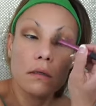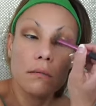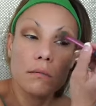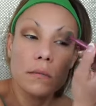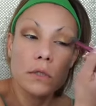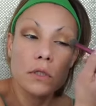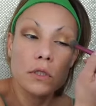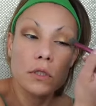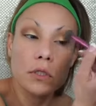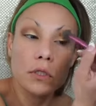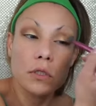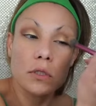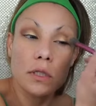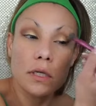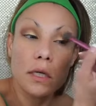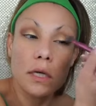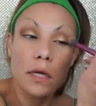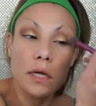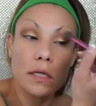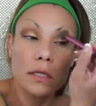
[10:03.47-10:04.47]
make sure
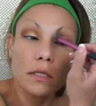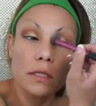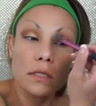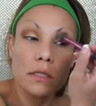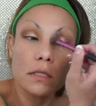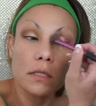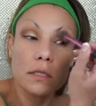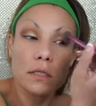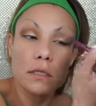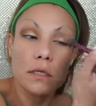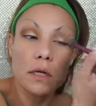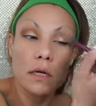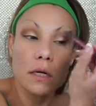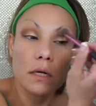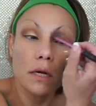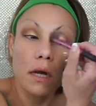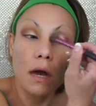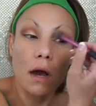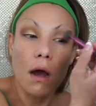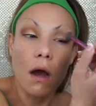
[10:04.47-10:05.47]
the edges are
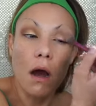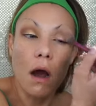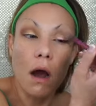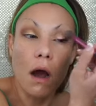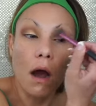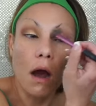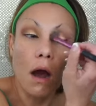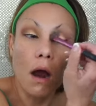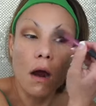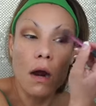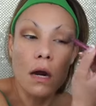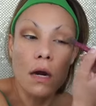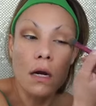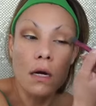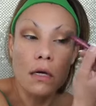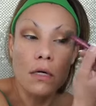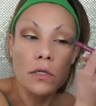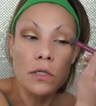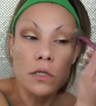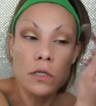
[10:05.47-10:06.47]
not
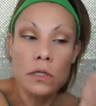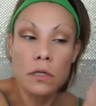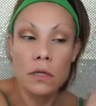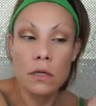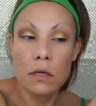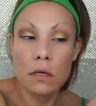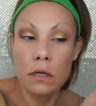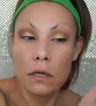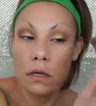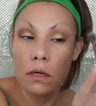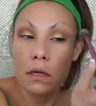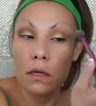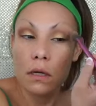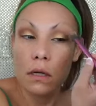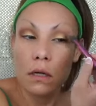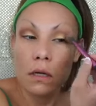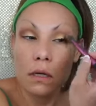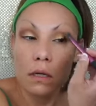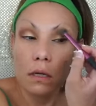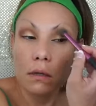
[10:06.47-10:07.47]
harsh.
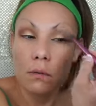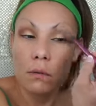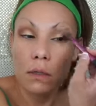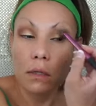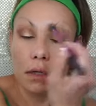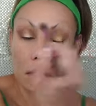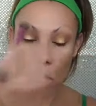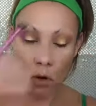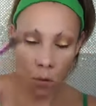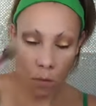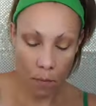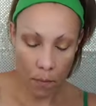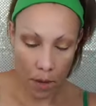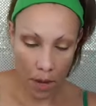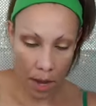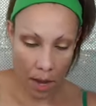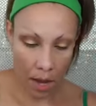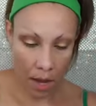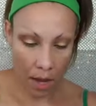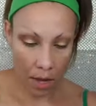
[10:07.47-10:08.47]
And I'm gonna go
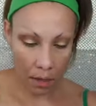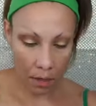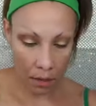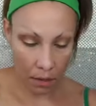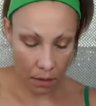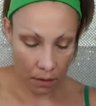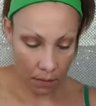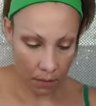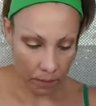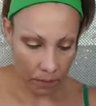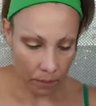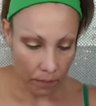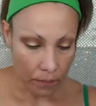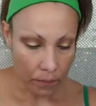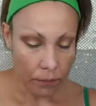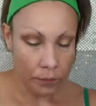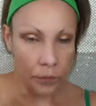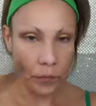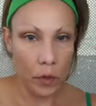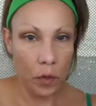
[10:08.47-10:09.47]
back
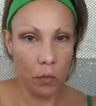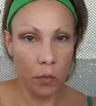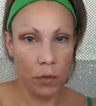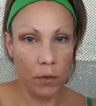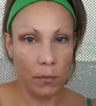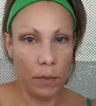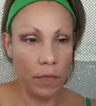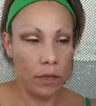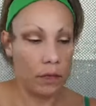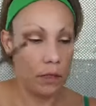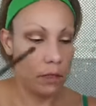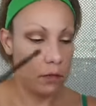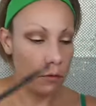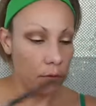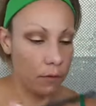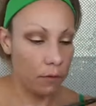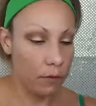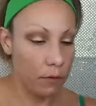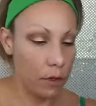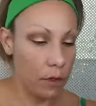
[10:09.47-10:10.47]
with my little
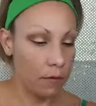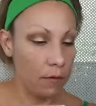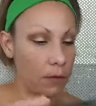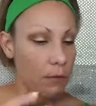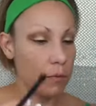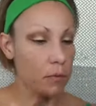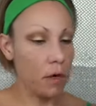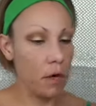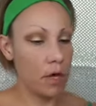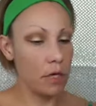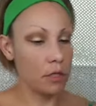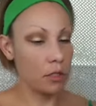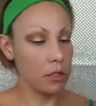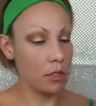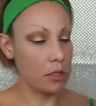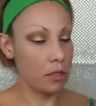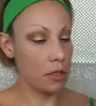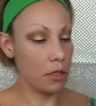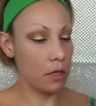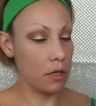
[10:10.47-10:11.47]
fluffy
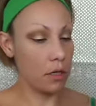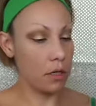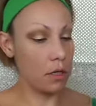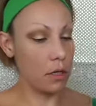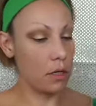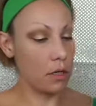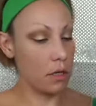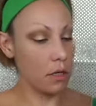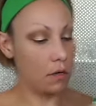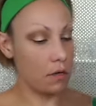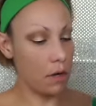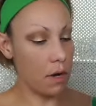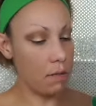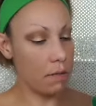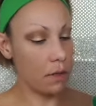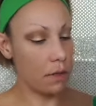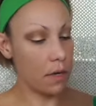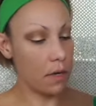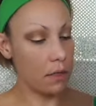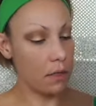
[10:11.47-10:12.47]
brush and grab
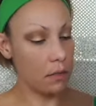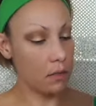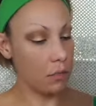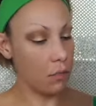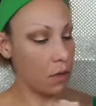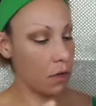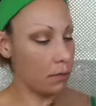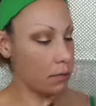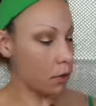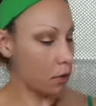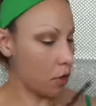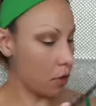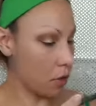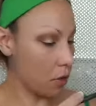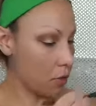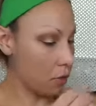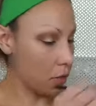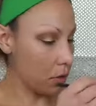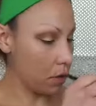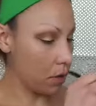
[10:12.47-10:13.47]
again this warm
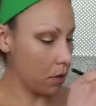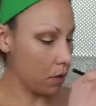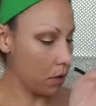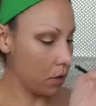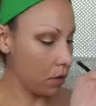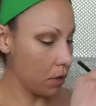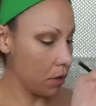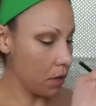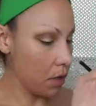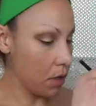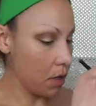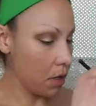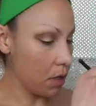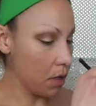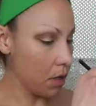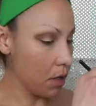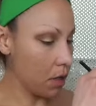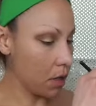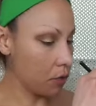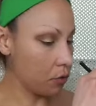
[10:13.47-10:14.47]
tone,
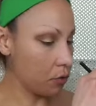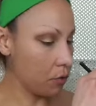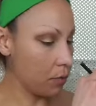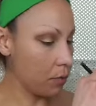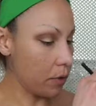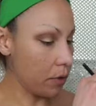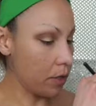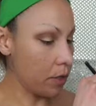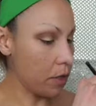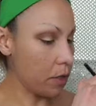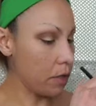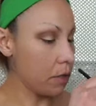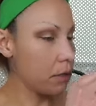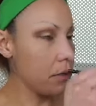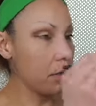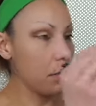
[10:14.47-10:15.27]
Extra Bitter,